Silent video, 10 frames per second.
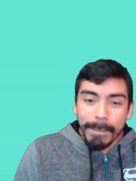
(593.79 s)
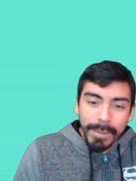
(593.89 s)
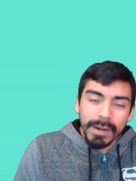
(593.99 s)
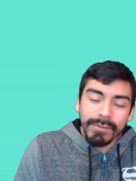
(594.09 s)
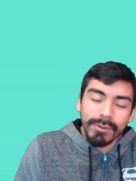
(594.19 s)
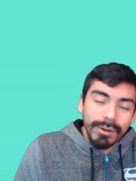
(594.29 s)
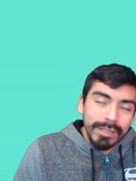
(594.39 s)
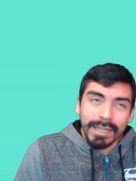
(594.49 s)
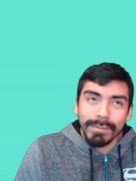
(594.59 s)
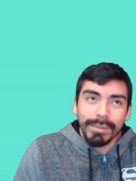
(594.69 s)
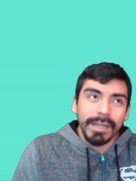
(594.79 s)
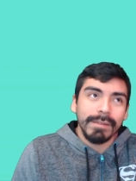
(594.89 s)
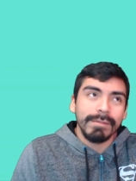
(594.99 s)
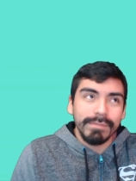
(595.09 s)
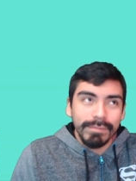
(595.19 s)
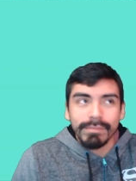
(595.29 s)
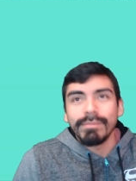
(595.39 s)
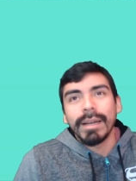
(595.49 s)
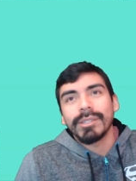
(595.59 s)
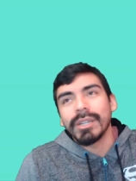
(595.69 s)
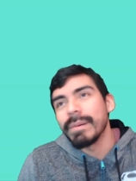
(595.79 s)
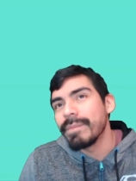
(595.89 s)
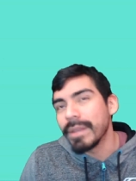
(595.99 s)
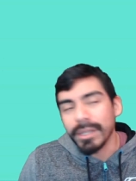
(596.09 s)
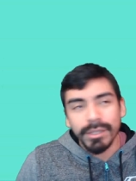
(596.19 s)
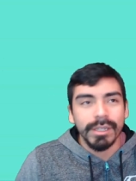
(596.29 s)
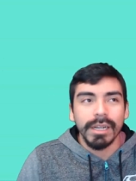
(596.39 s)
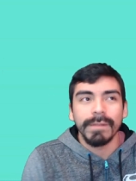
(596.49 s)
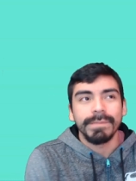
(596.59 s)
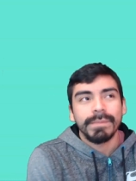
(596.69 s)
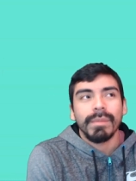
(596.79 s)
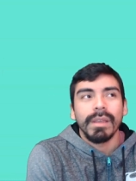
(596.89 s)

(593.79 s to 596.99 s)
but of course, he had a big mess up this. Uh,